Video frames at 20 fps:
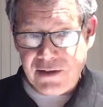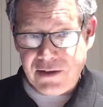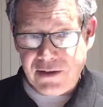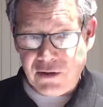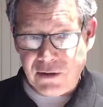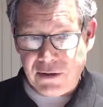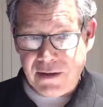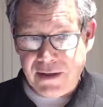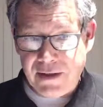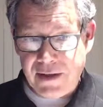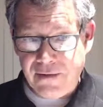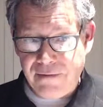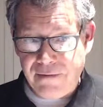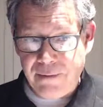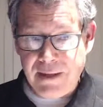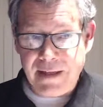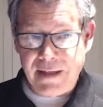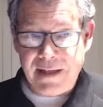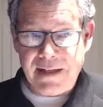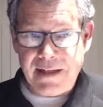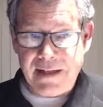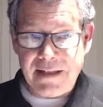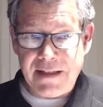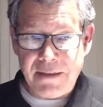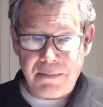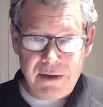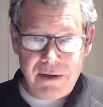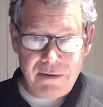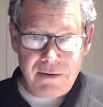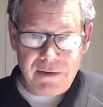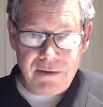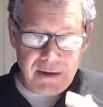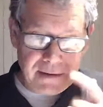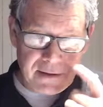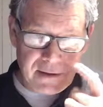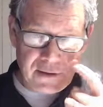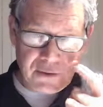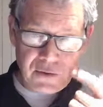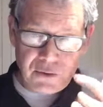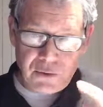to give me that
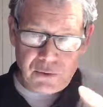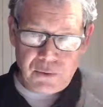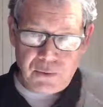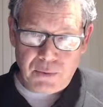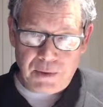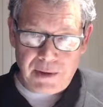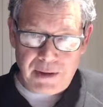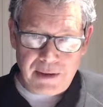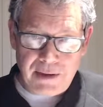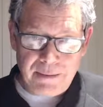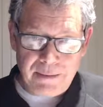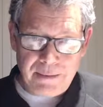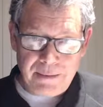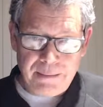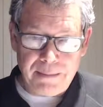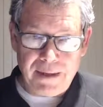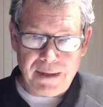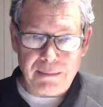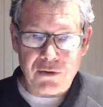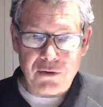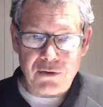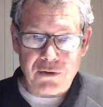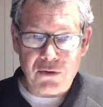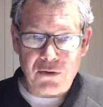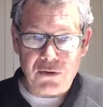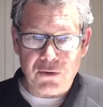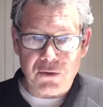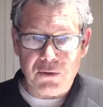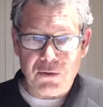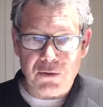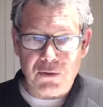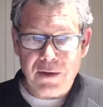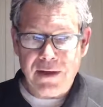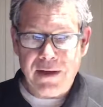experience to be able to